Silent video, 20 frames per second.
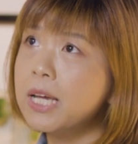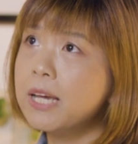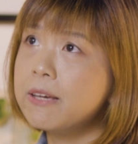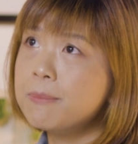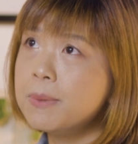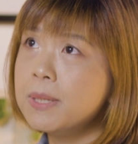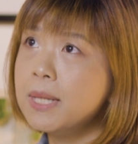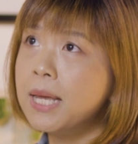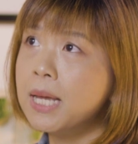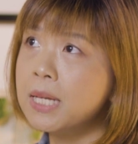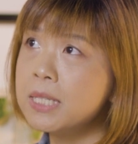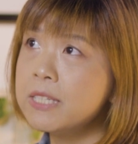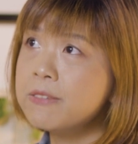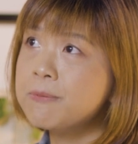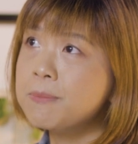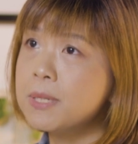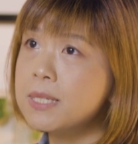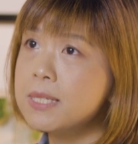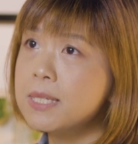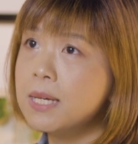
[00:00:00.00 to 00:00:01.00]
I've yeah. been an
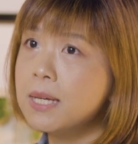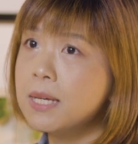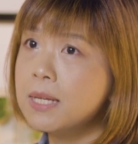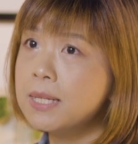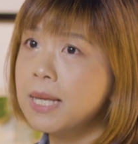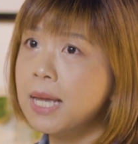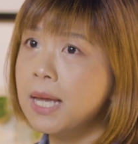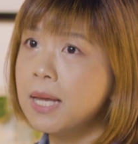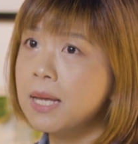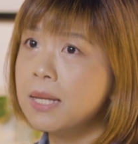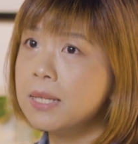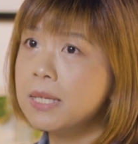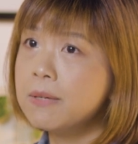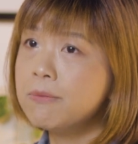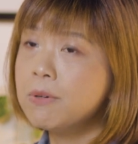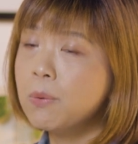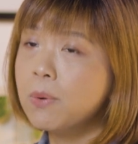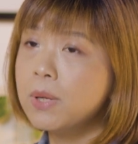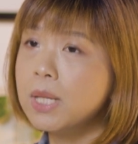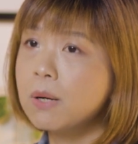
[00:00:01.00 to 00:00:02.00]
active person and
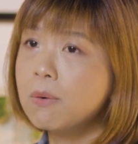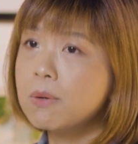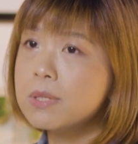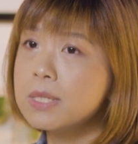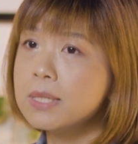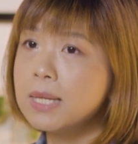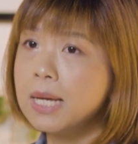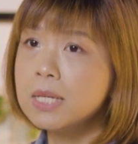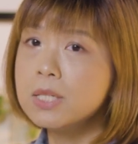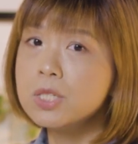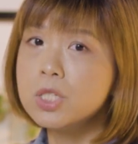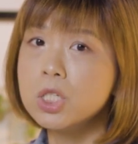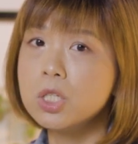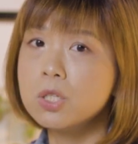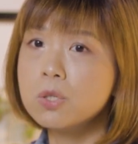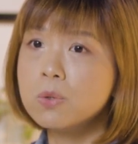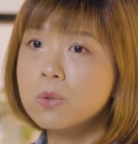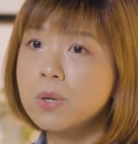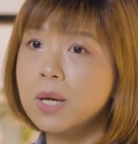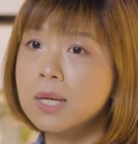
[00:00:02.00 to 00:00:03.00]
even when I was in
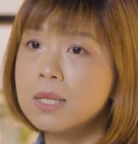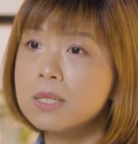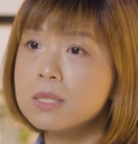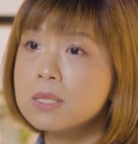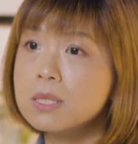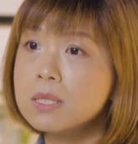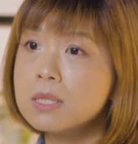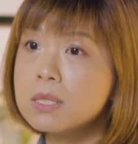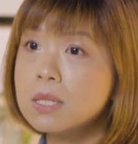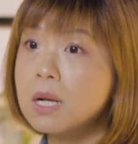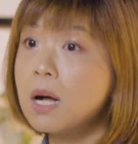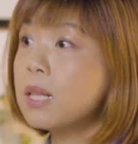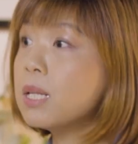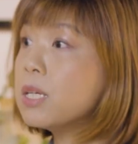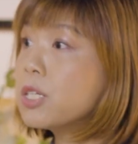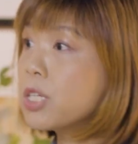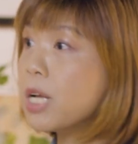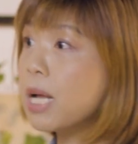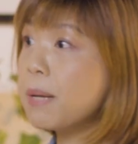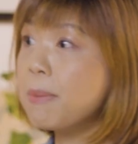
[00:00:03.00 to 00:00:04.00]
NTU and since
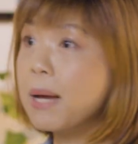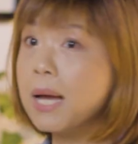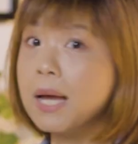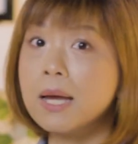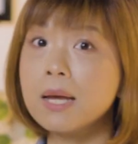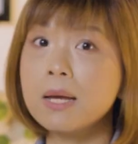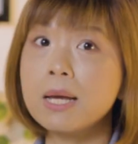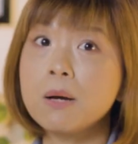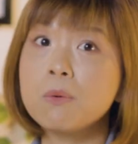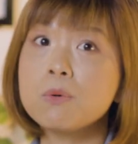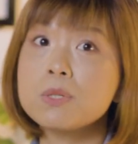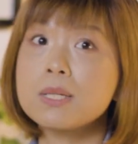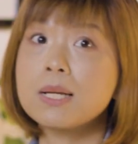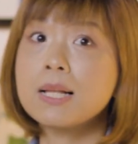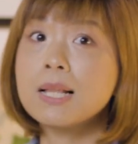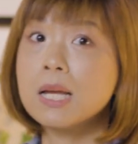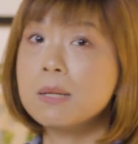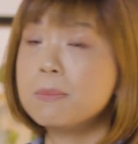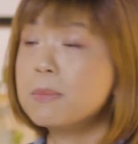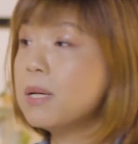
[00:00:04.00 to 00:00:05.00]
college time I, I was a
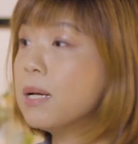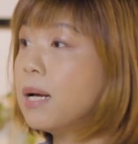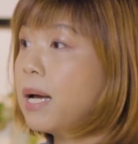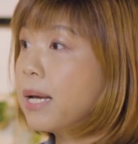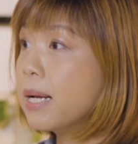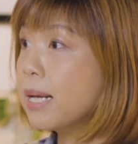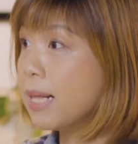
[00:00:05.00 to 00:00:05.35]
climber, I